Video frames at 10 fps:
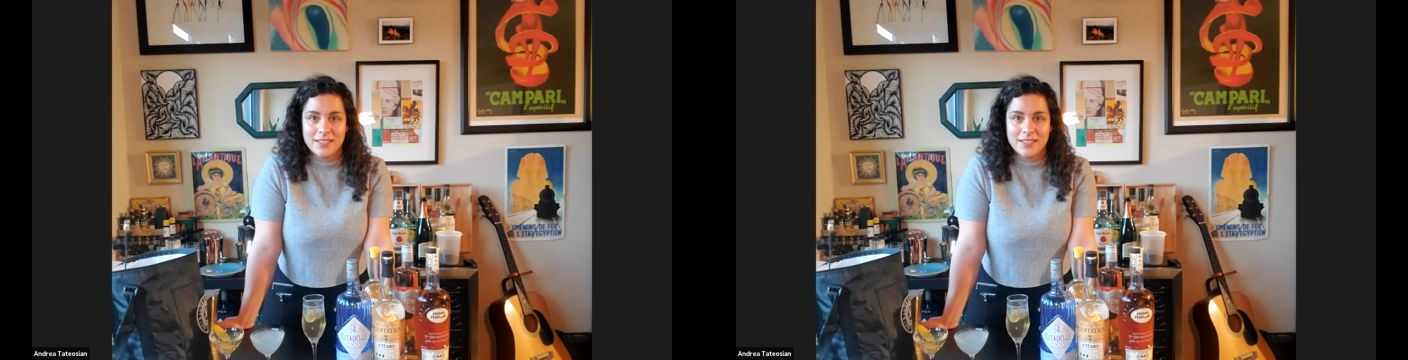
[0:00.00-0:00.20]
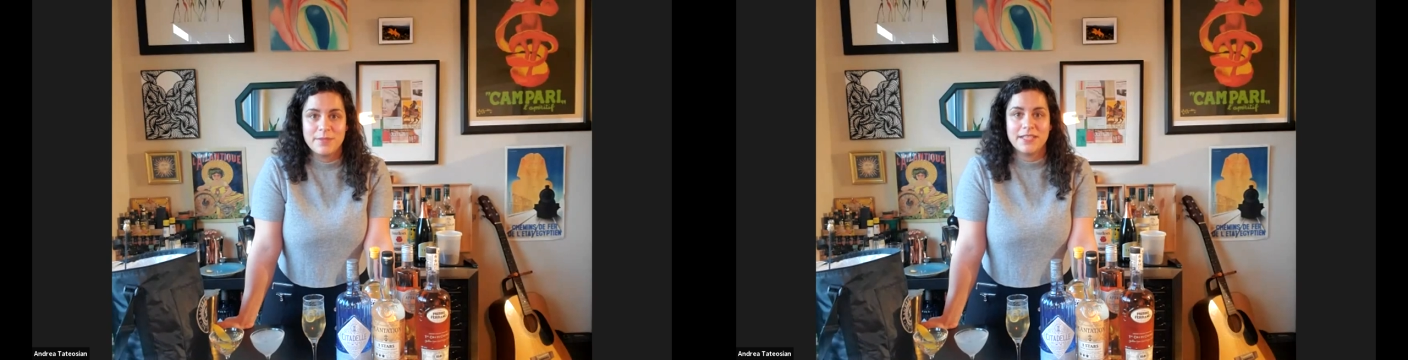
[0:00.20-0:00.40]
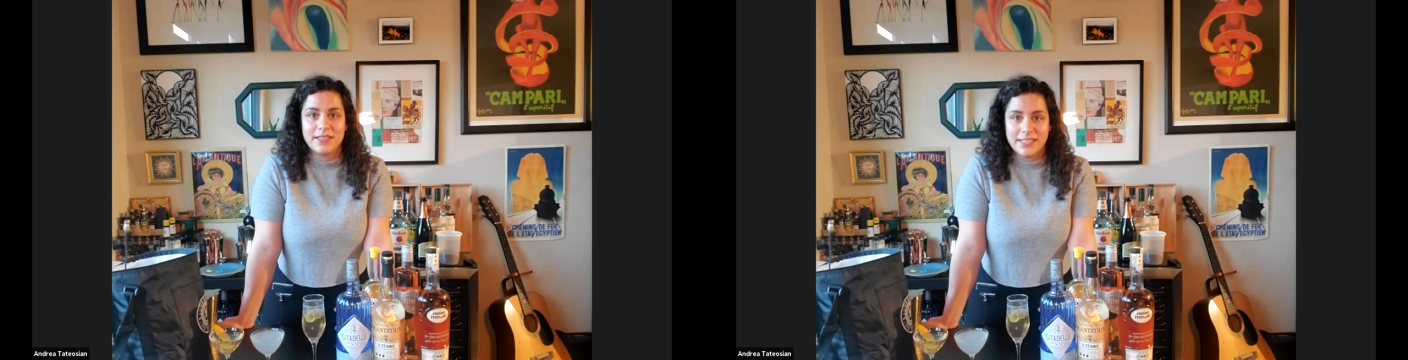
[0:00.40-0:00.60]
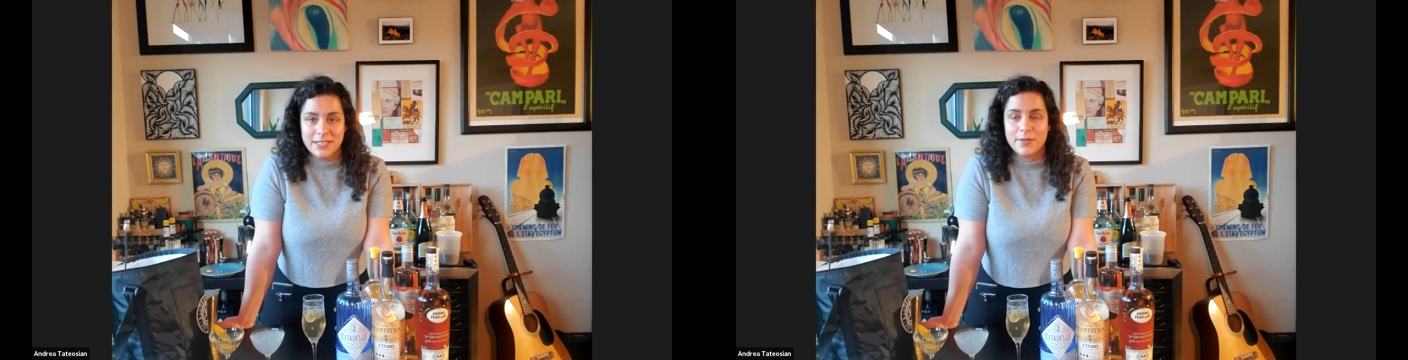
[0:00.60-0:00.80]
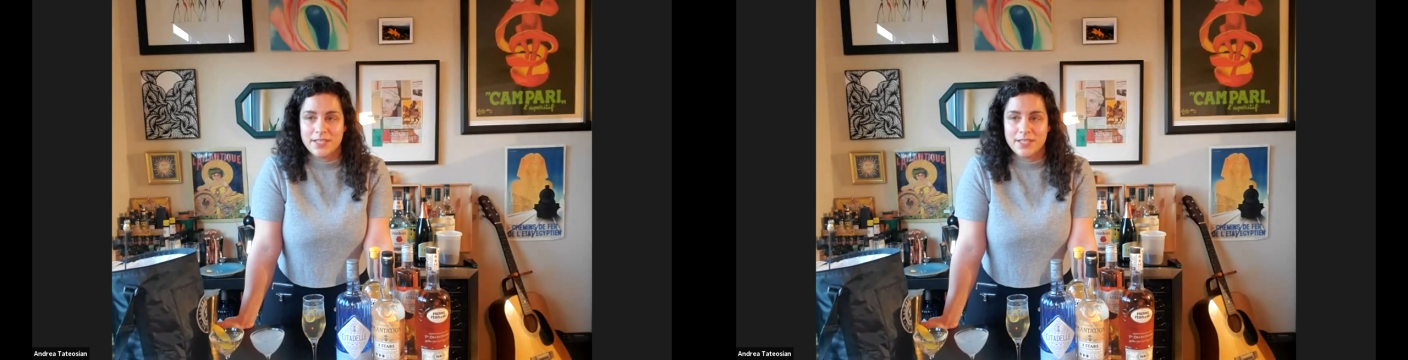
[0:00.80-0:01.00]
to be
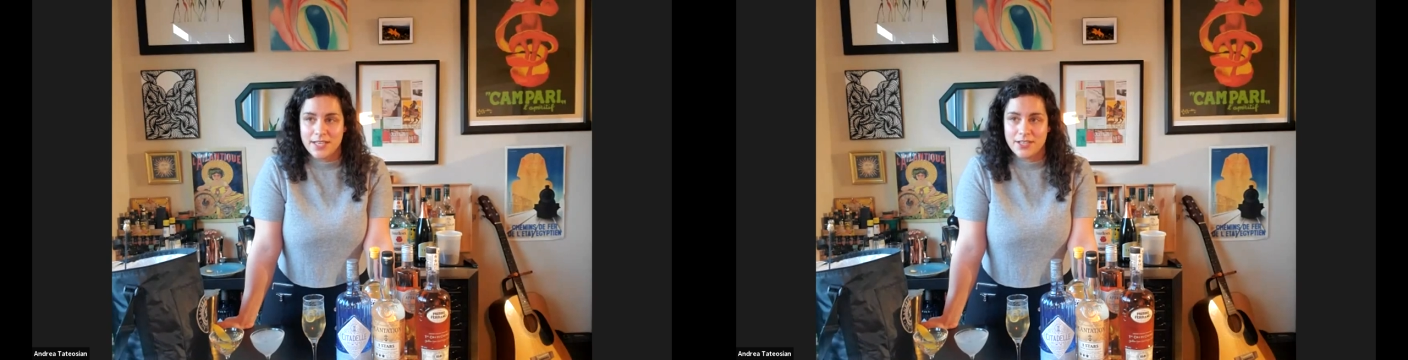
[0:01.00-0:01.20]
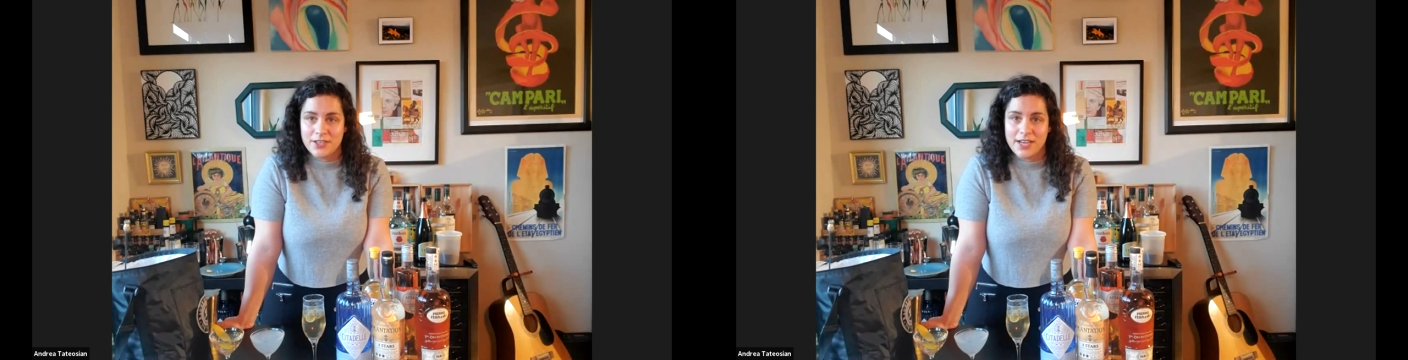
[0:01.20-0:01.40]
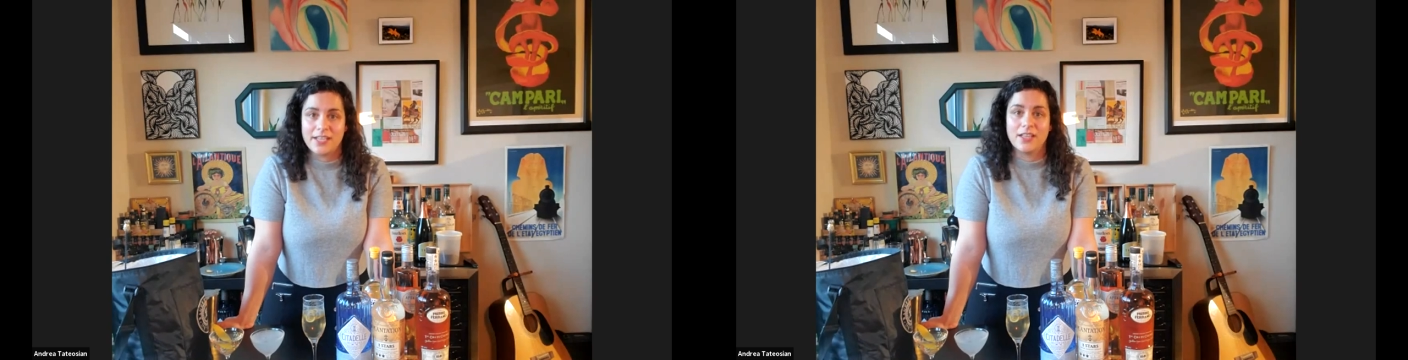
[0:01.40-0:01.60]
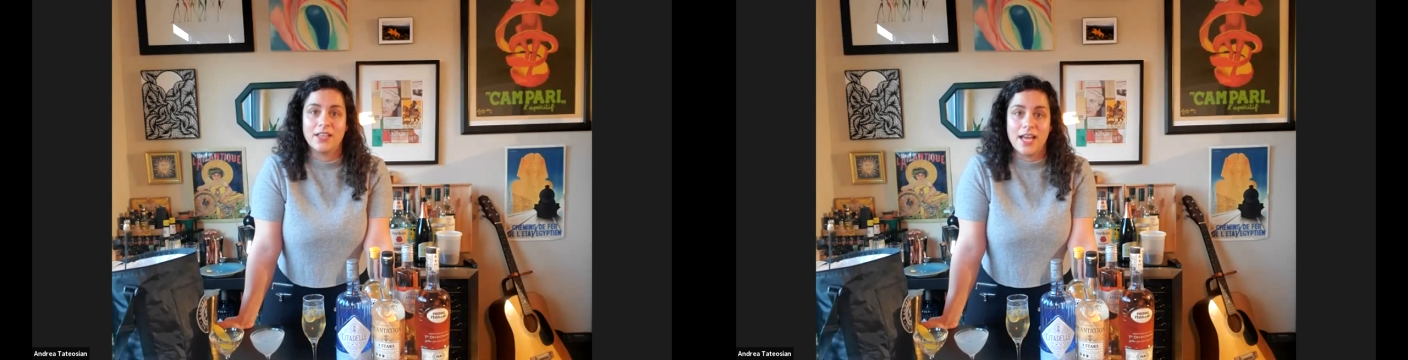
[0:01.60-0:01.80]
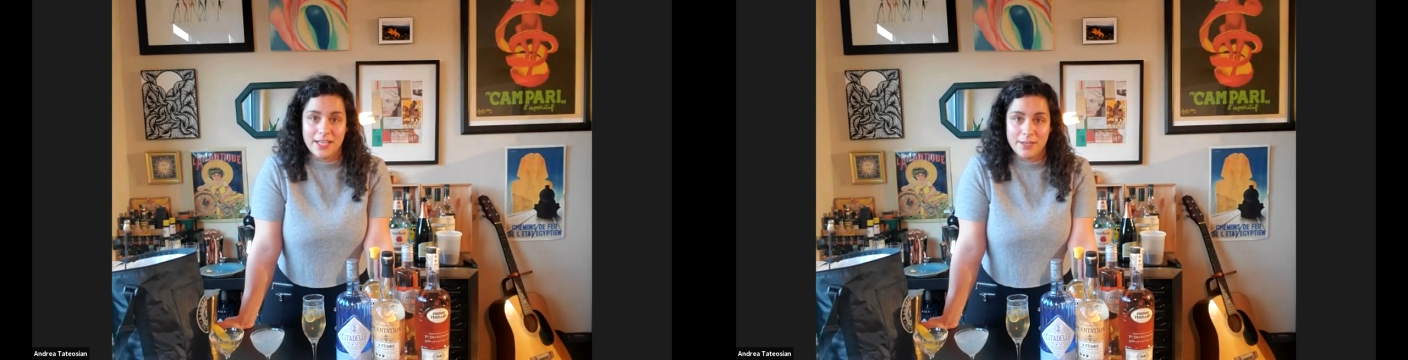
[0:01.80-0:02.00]
lead bartender at a
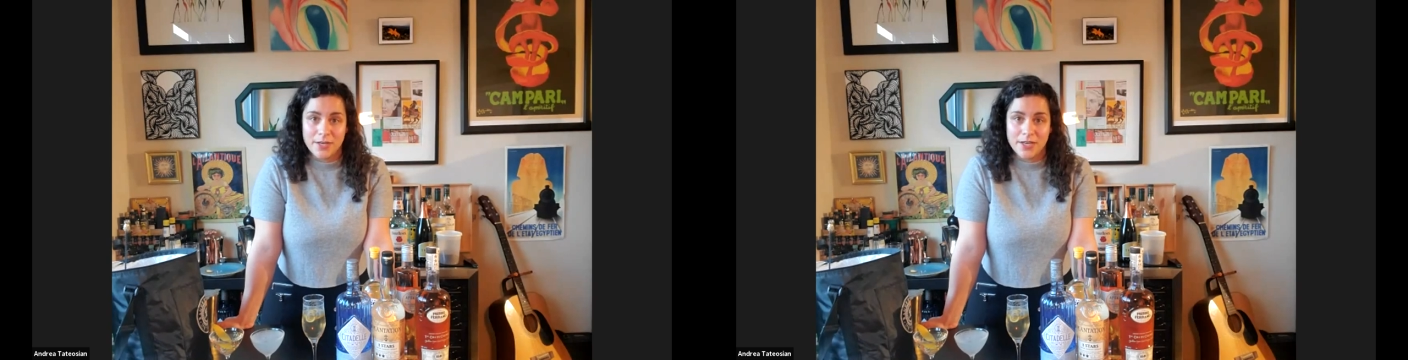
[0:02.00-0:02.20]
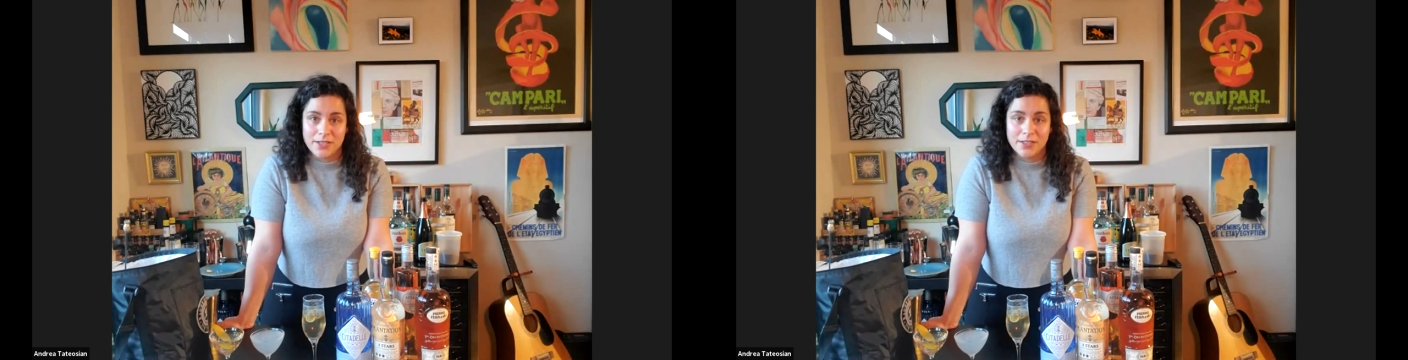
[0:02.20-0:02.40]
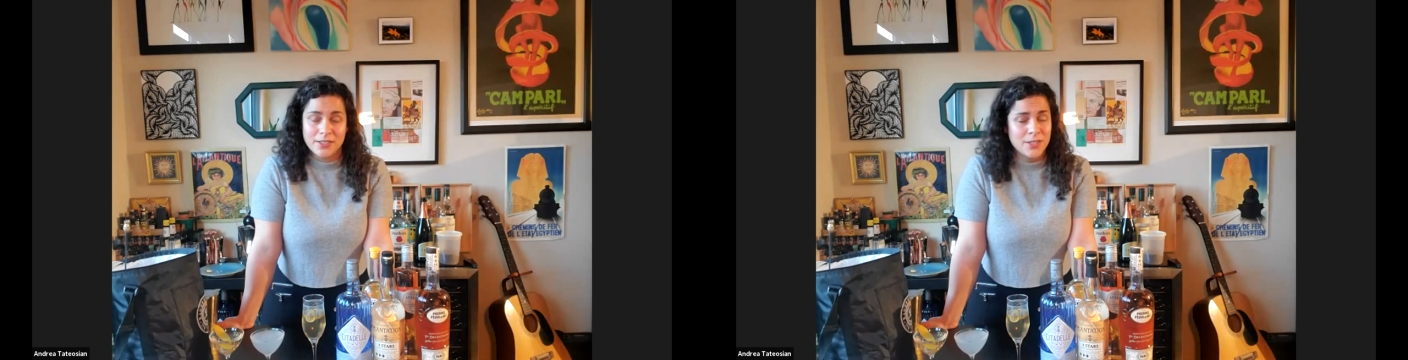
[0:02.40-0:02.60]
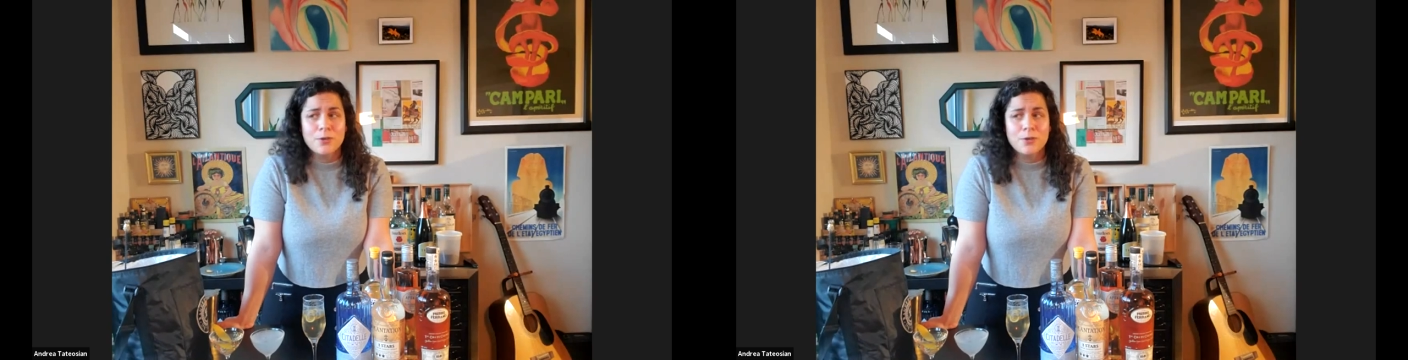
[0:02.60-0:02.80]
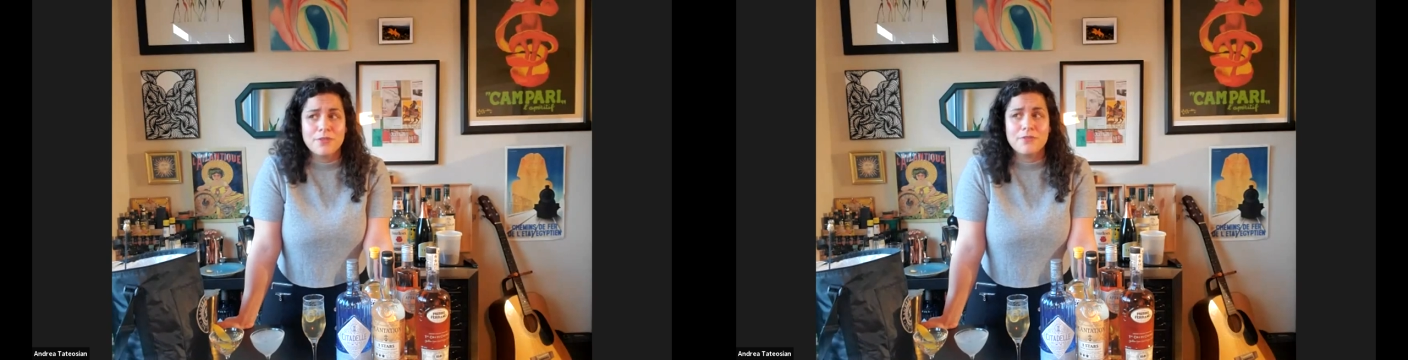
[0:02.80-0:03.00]
Lyan bar?
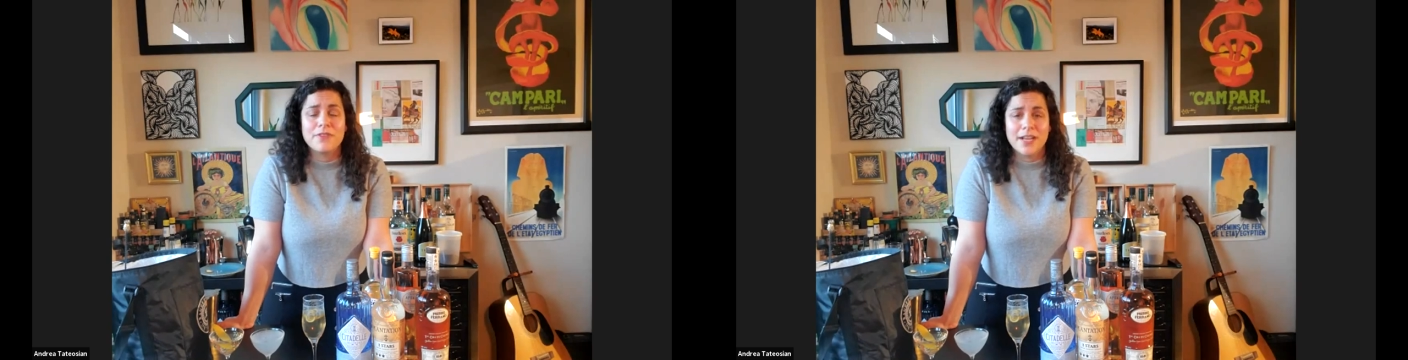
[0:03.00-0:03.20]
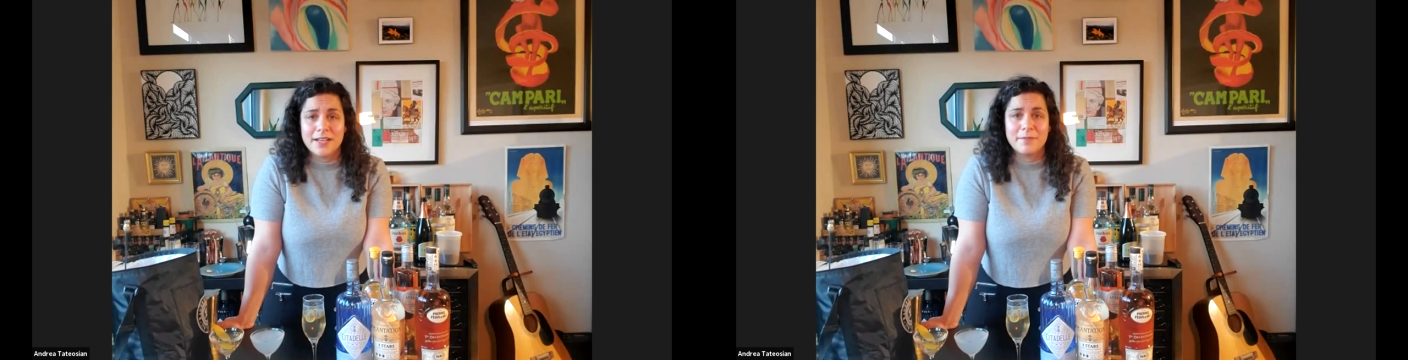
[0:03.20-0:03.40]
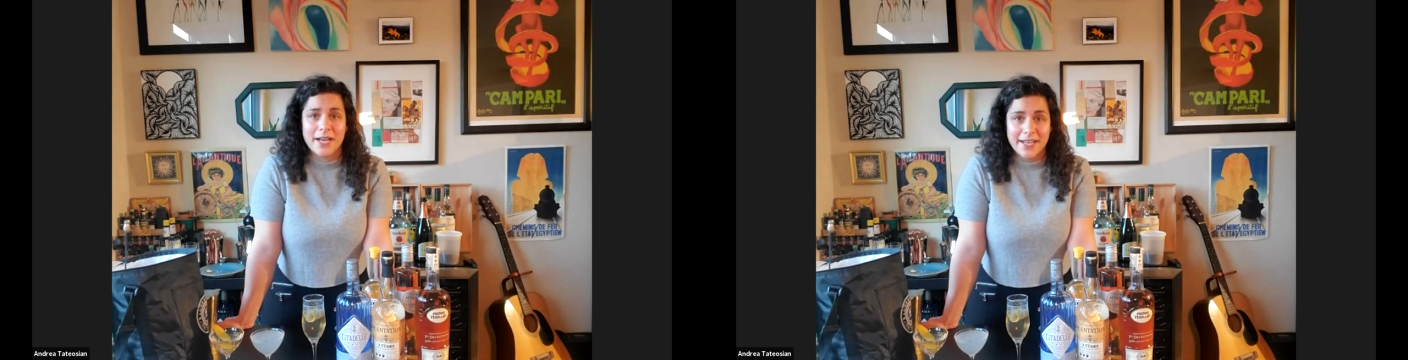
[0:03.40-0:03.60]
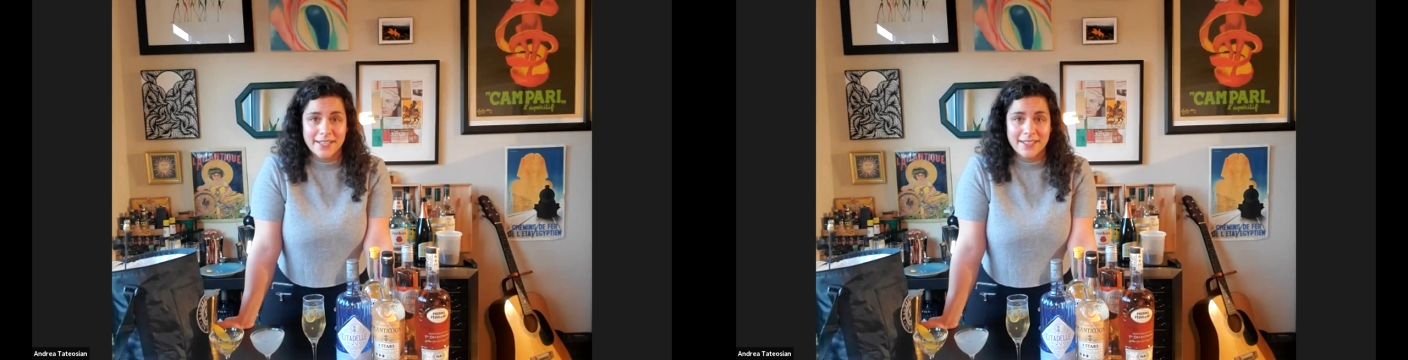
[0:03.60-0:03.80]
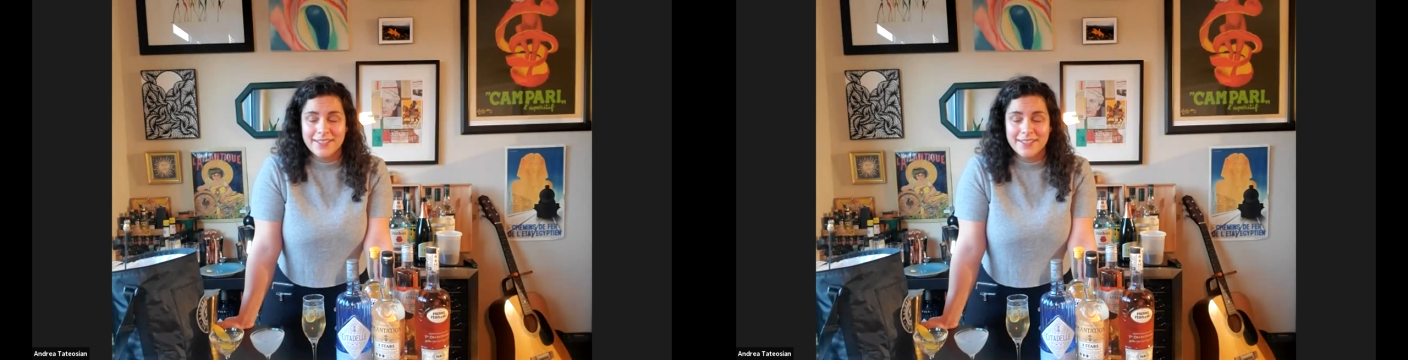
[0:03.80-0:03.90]
Who the fuck am I?